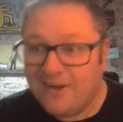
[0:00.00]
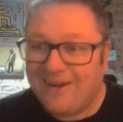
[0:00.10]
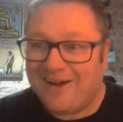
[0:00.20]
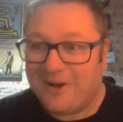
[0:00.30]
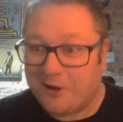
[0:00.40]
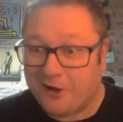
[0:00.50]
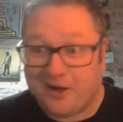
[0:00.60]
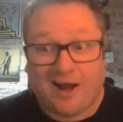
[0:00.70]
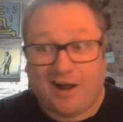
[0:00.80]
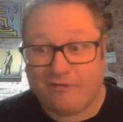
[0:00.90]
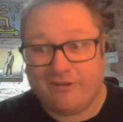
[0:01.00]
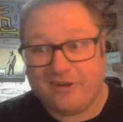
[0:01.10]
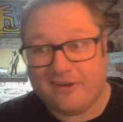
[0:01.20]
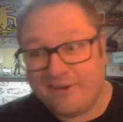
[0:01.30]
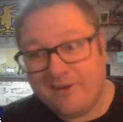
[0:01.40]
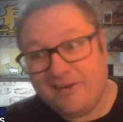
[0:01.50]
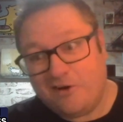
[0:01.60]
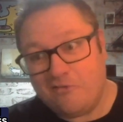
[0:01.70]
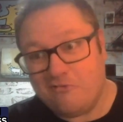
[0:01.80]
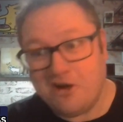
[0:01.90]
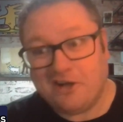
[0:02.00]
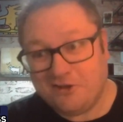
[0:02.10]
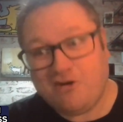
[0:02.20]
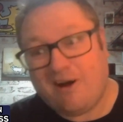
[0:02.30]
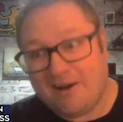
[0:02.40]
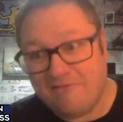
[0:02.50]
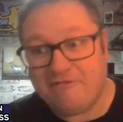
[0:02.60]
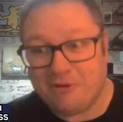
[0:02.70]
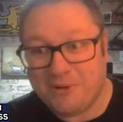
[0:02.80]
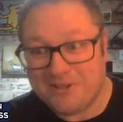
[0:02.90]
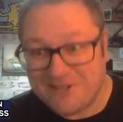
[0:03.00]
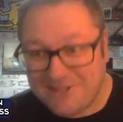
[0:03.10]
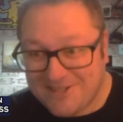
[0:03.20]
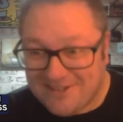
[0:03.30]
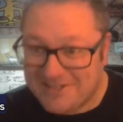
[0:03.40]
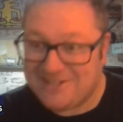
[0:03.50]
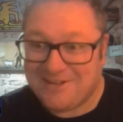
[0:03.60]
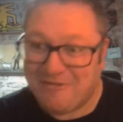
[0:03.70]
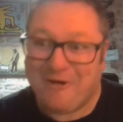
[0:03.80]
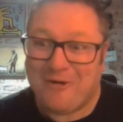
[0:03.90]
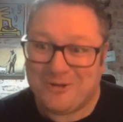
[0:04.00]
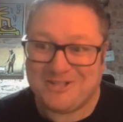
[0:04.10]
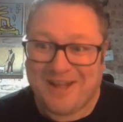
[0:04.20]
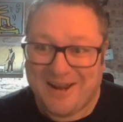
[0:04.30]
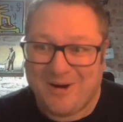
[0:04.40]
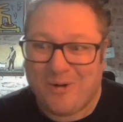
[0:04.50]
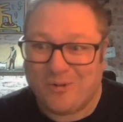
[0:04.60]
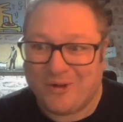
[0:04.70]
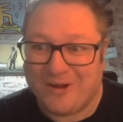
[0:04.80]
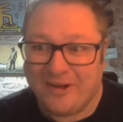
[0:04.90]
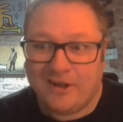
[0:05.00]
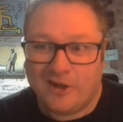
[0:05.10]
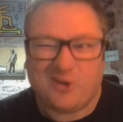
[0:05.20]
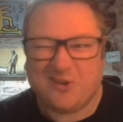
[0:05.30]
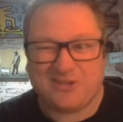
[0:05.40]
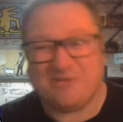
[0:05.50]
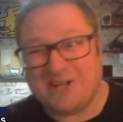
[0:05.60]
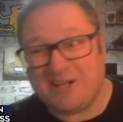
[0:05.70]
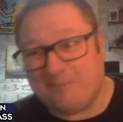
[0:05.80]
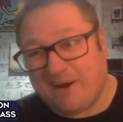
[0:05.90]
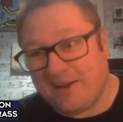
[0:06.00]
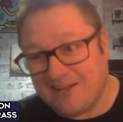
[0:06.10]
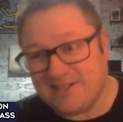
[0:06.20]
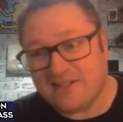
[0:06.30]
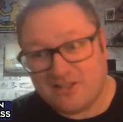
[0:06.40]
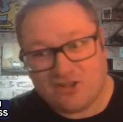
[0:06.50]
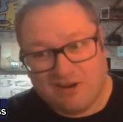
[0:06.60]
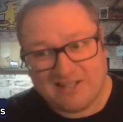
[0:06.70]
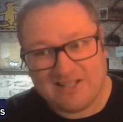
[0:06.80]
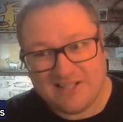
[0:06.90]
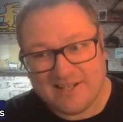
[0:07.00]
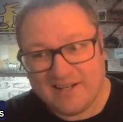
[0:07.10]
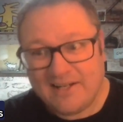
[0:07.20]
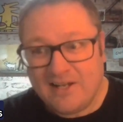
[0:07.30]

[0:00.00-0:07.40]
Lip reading: are going to have to really try and influence this difficult stakeholder who doesn't really buy into the strategy.